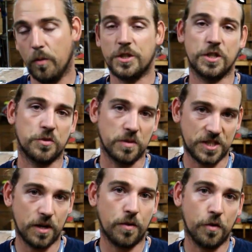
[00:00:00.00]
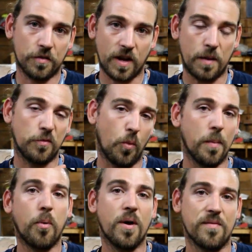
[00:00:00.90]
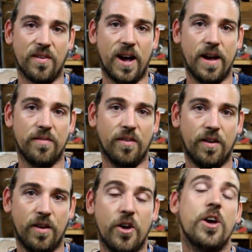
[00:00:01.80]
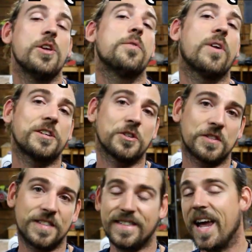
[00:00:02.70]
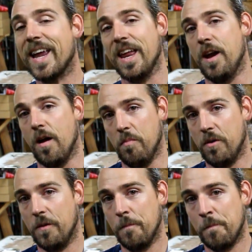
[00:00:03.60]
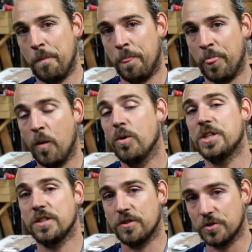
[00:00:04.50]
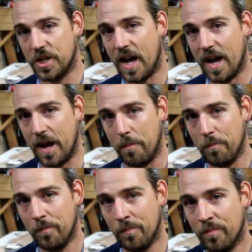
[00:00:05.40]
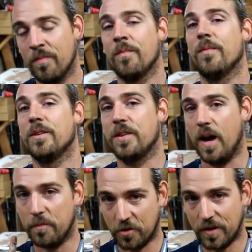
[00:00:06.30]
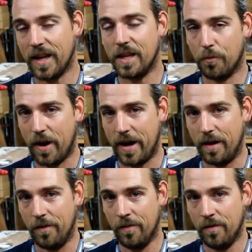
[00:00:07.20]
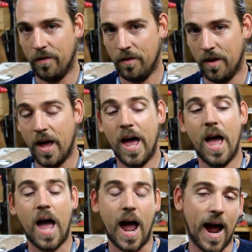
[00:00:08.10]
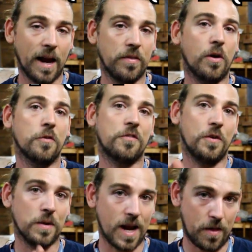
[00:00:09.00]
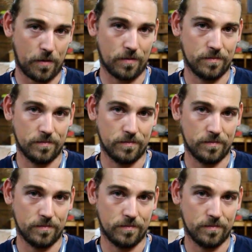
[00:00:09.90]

which is your materials times 1.5. You've got your second number, which is your time times your daily rate. Add those two together,